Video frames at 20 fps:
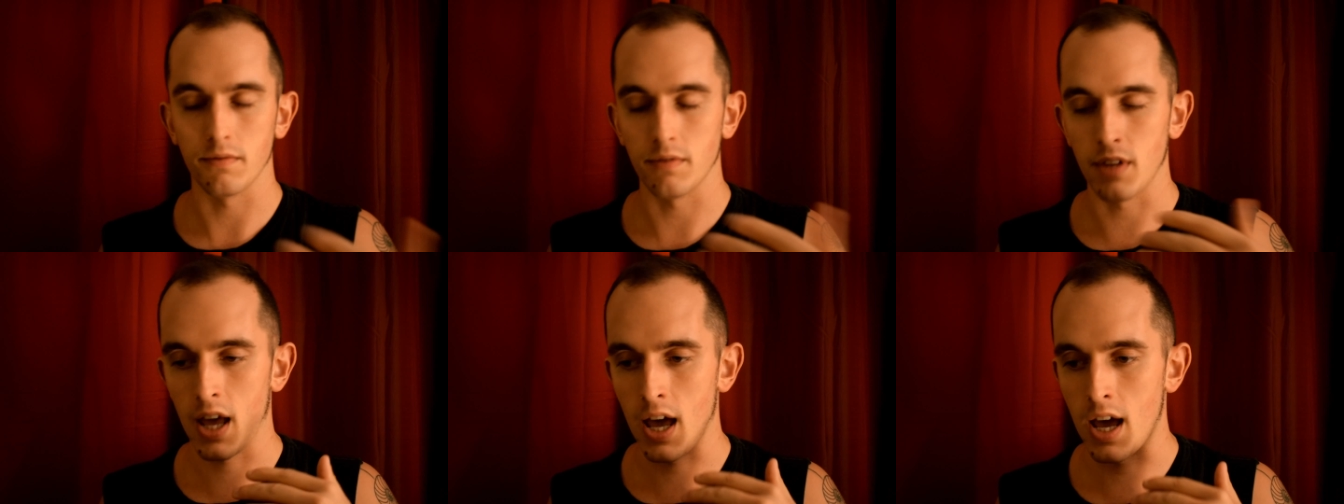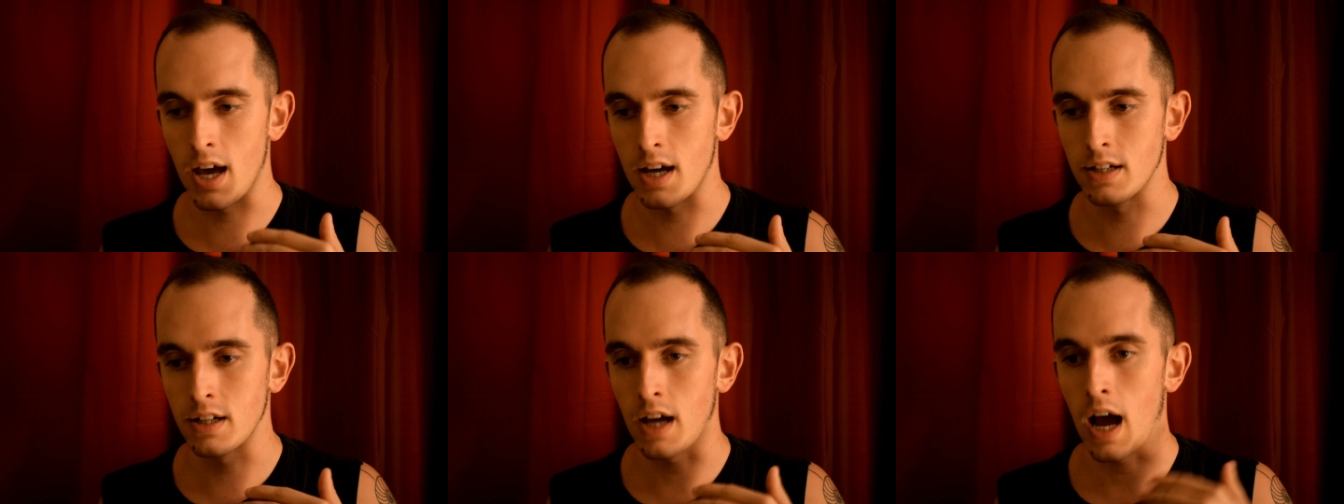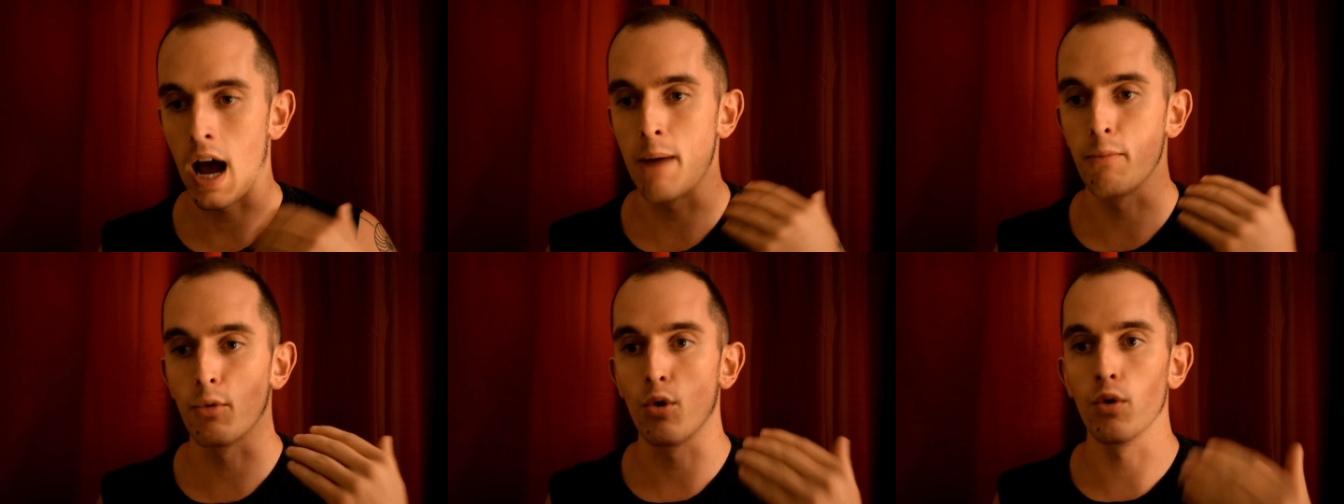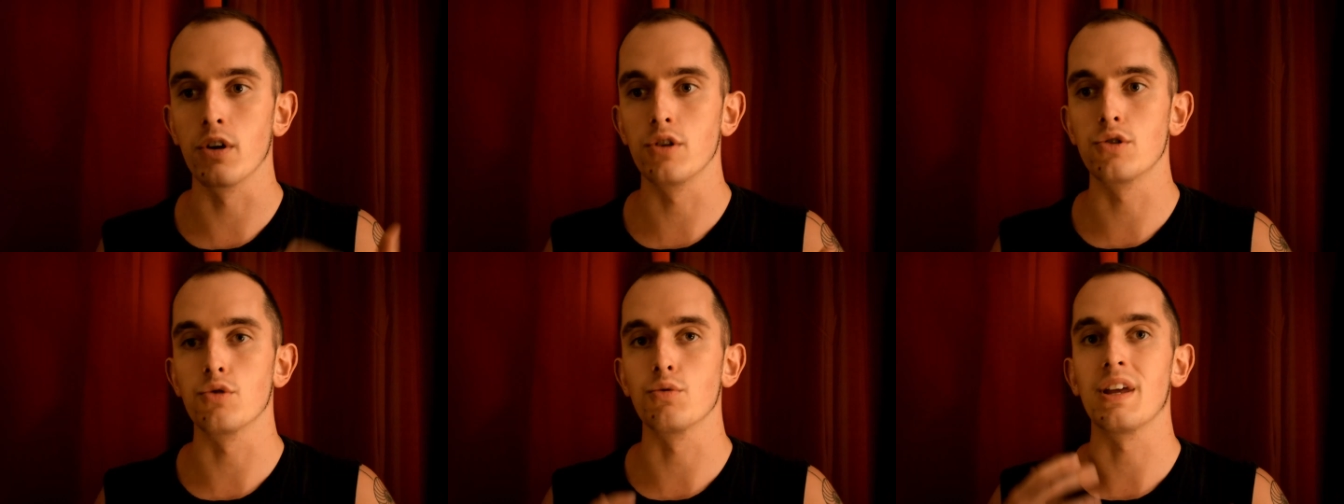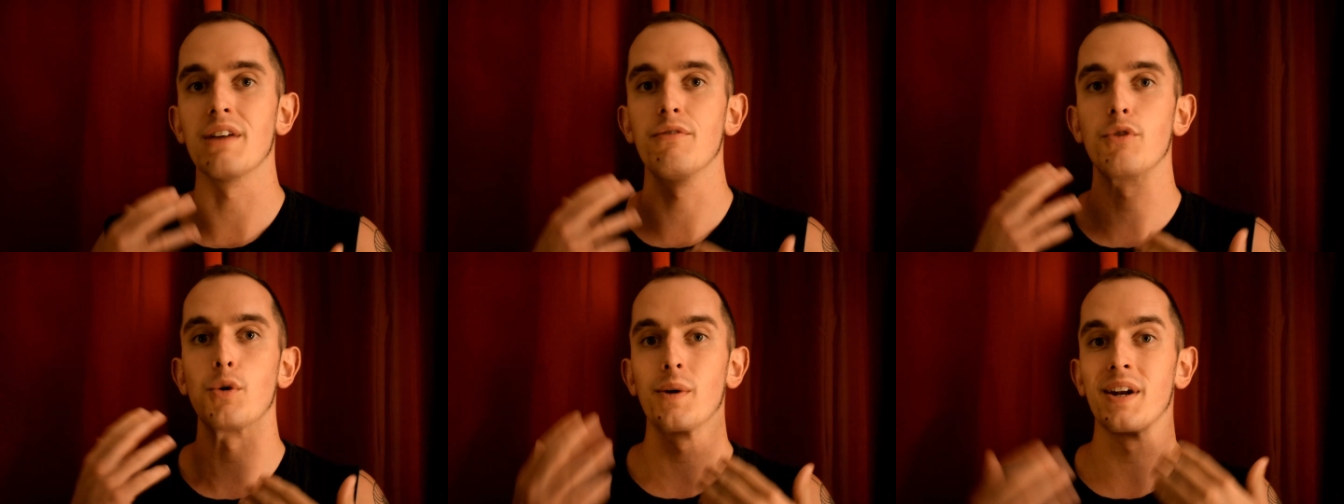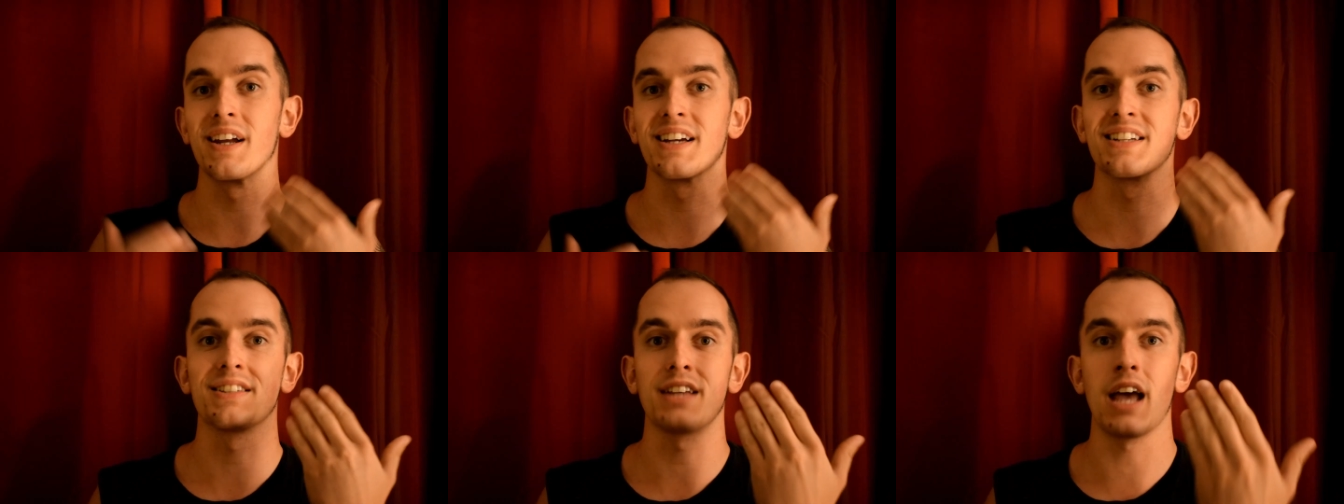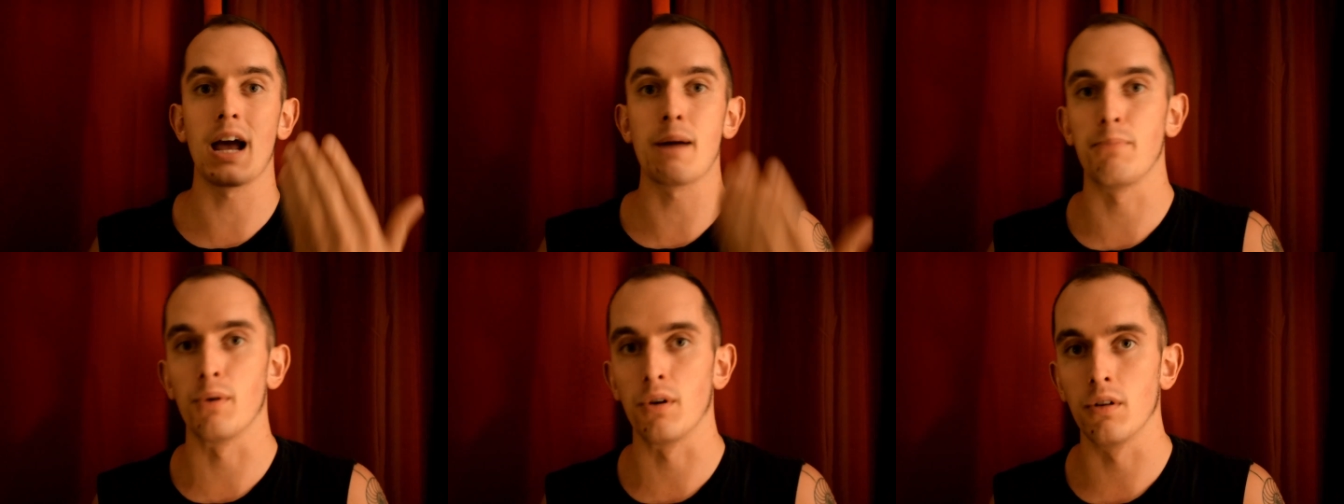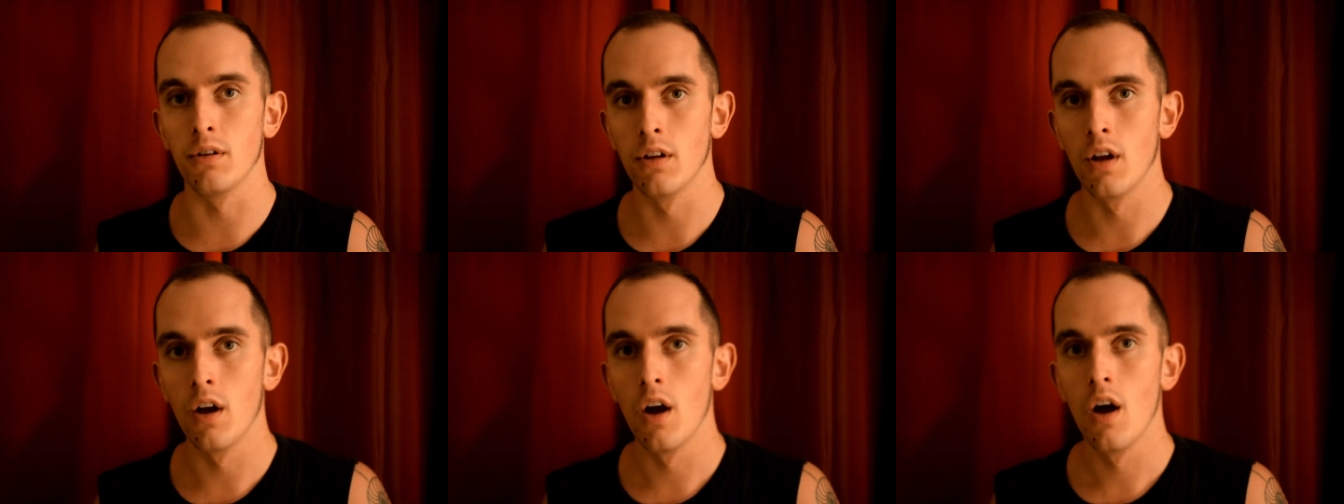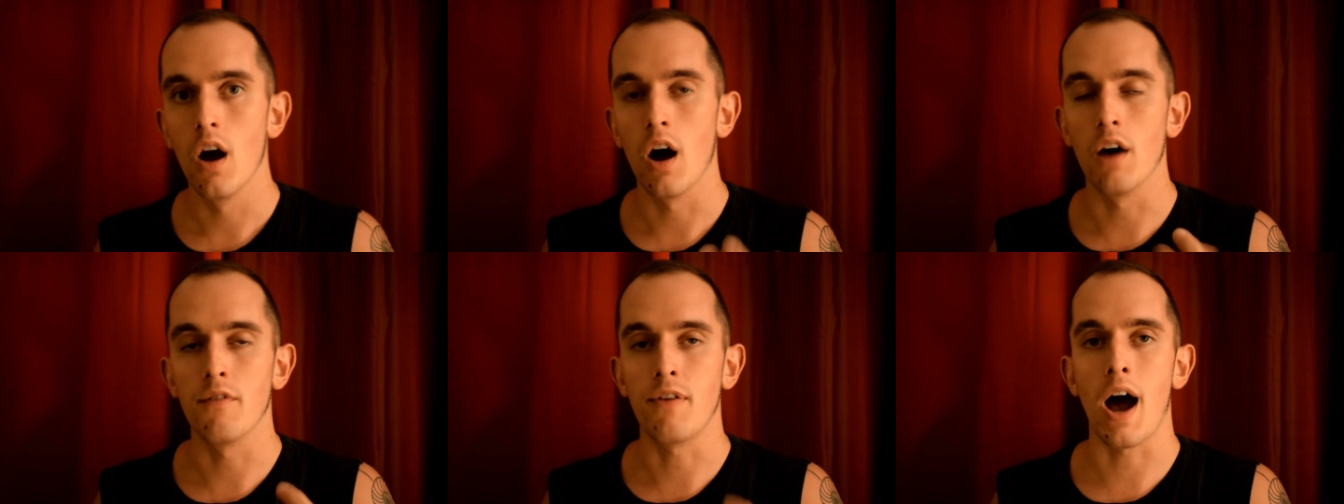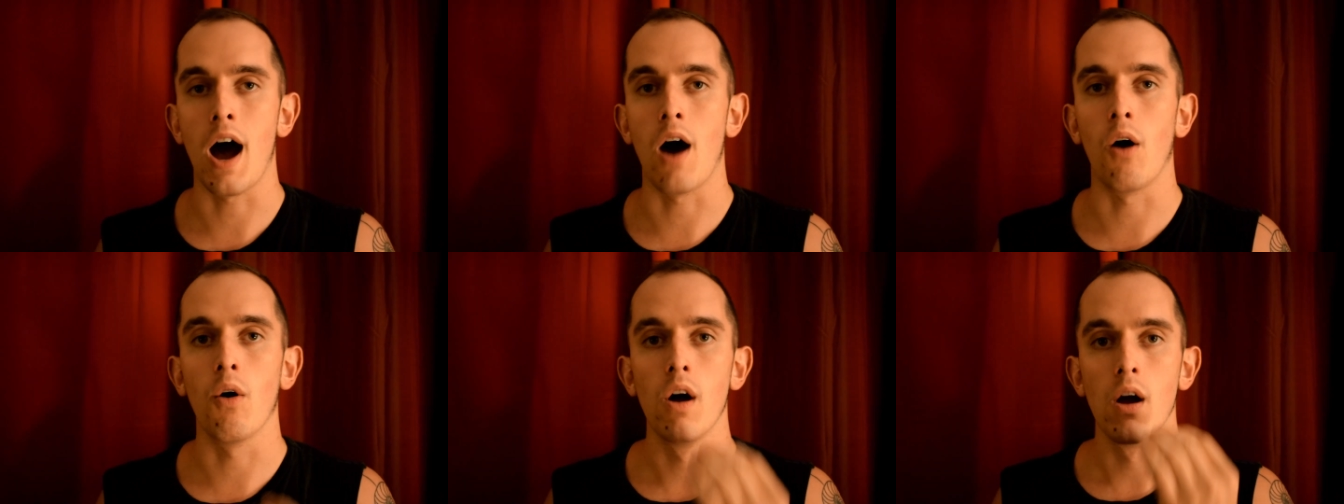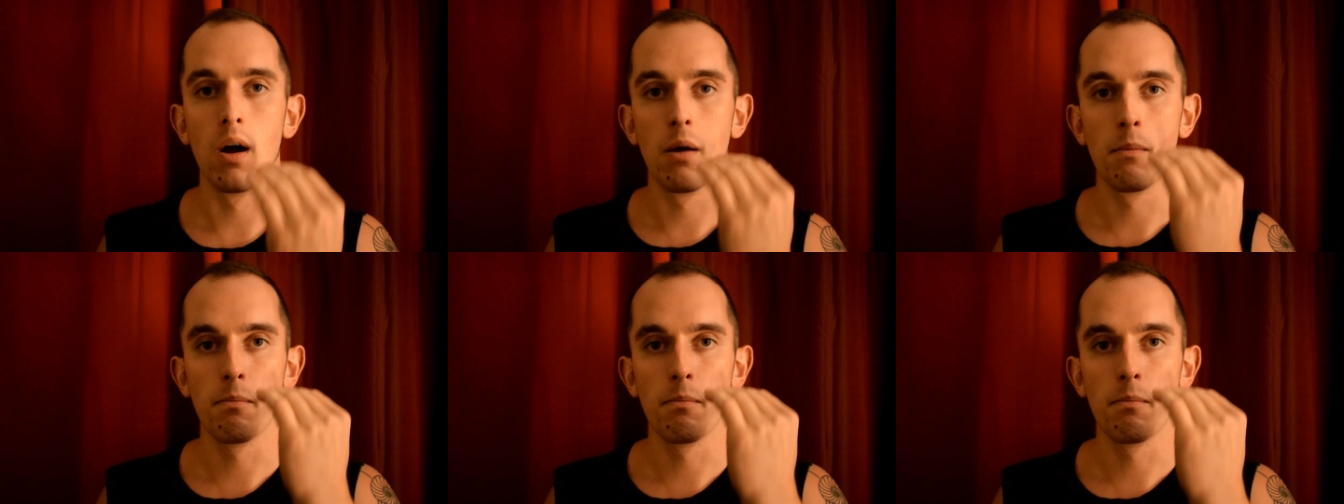And I'm going to give you an example of how